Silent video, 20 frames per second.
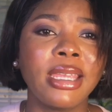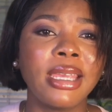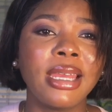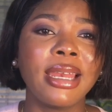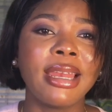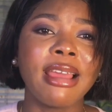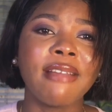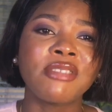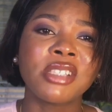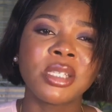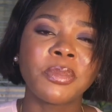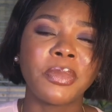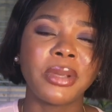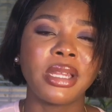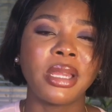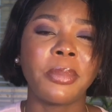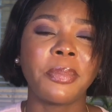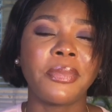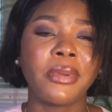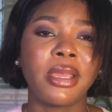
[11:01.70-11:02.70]
he left
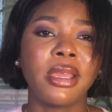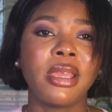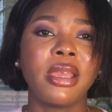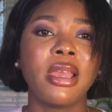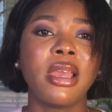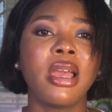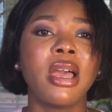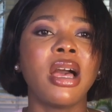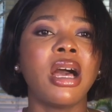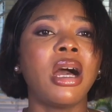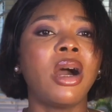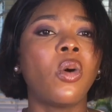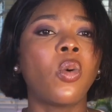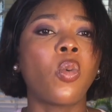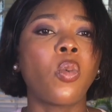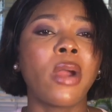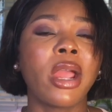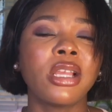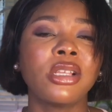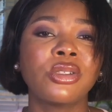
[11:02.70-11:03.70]
PDP
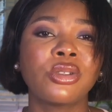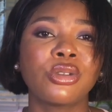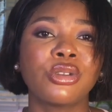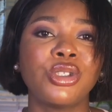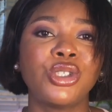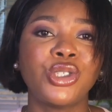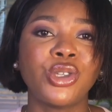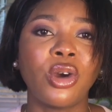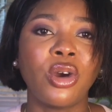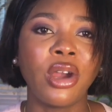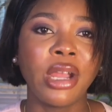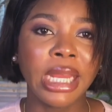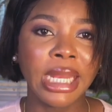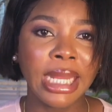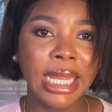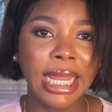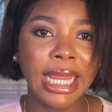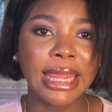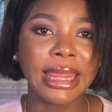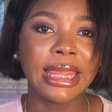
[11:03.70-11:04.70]
and went to join